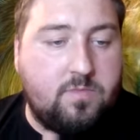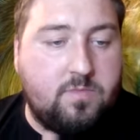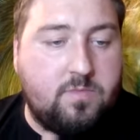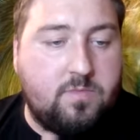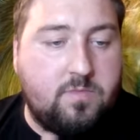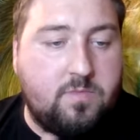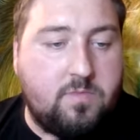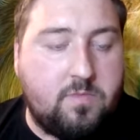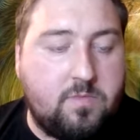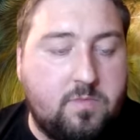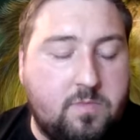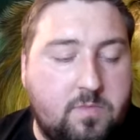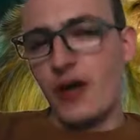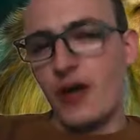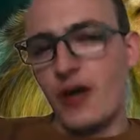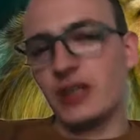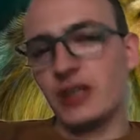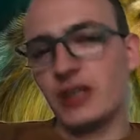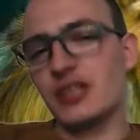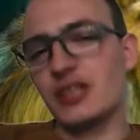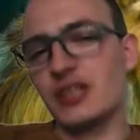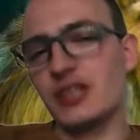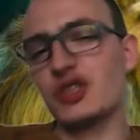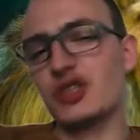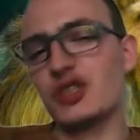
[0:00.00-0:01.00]
So, for our
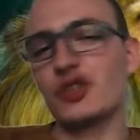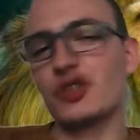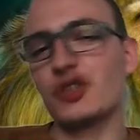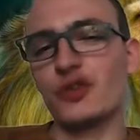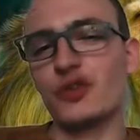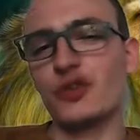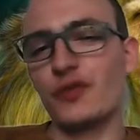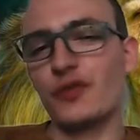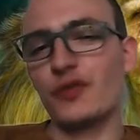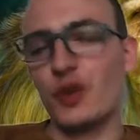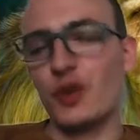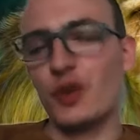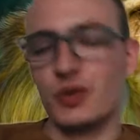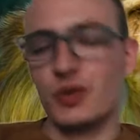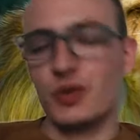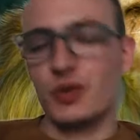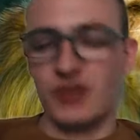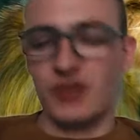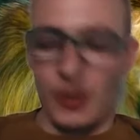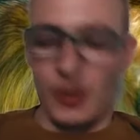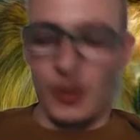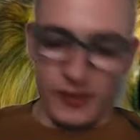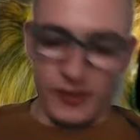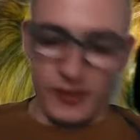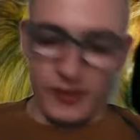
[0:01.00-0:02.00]
listeners and viewers
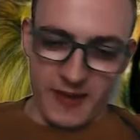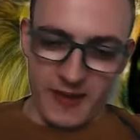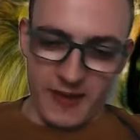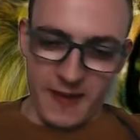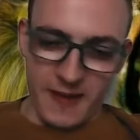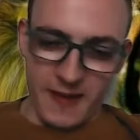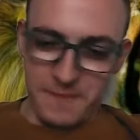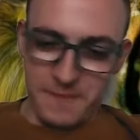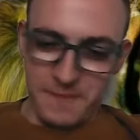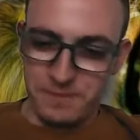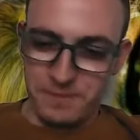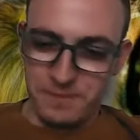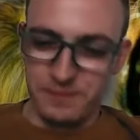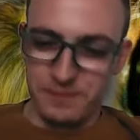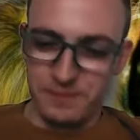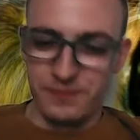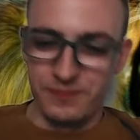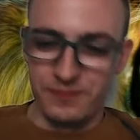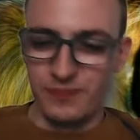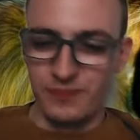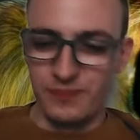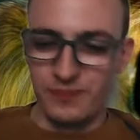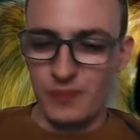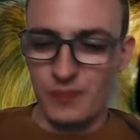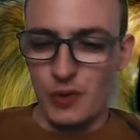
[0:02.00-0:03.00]
out there,
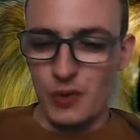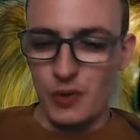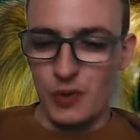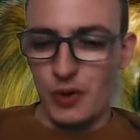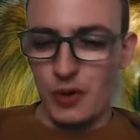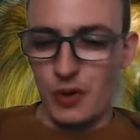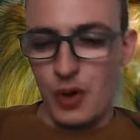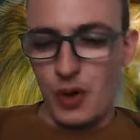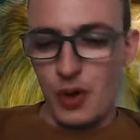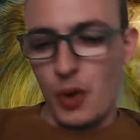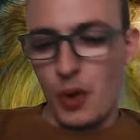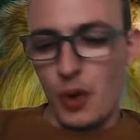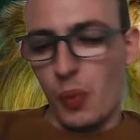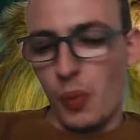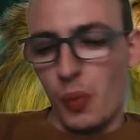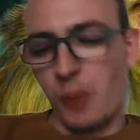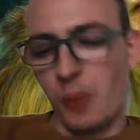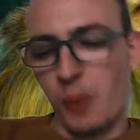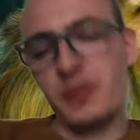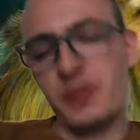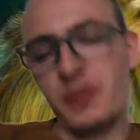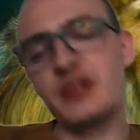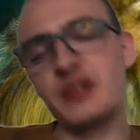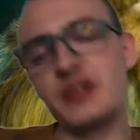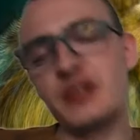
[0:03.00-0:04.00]

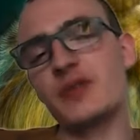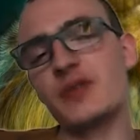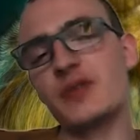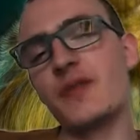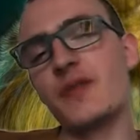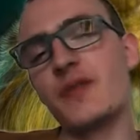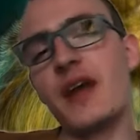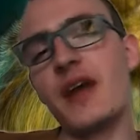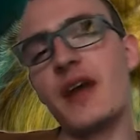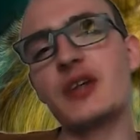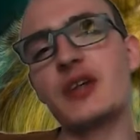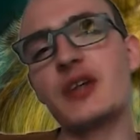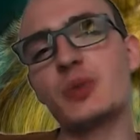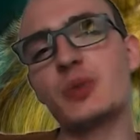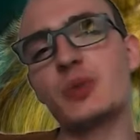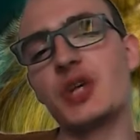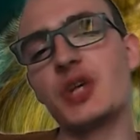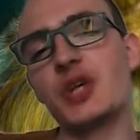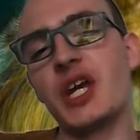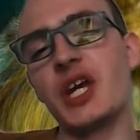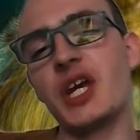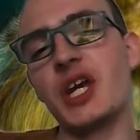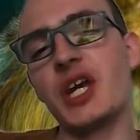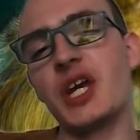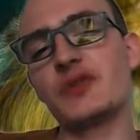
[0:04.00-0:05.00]
what piece of advice would
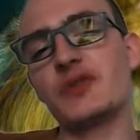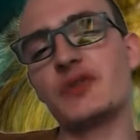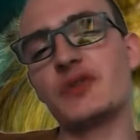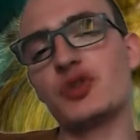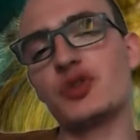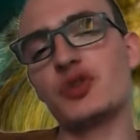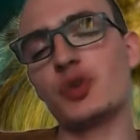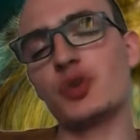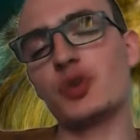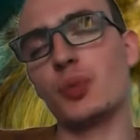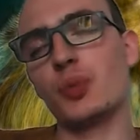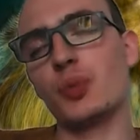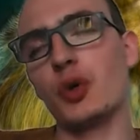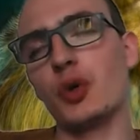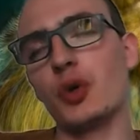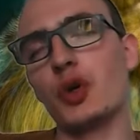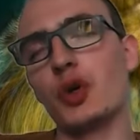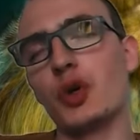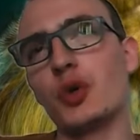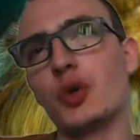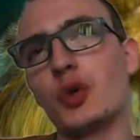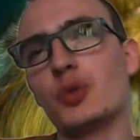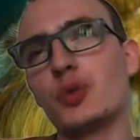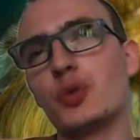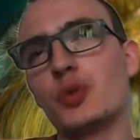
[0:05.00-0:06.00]
you give to someone
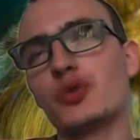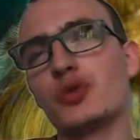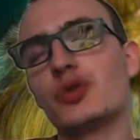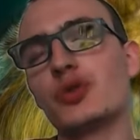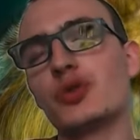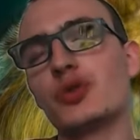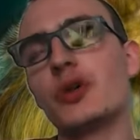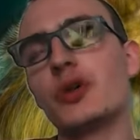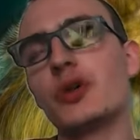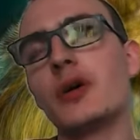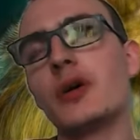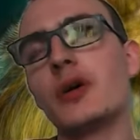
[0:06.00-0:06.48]
who's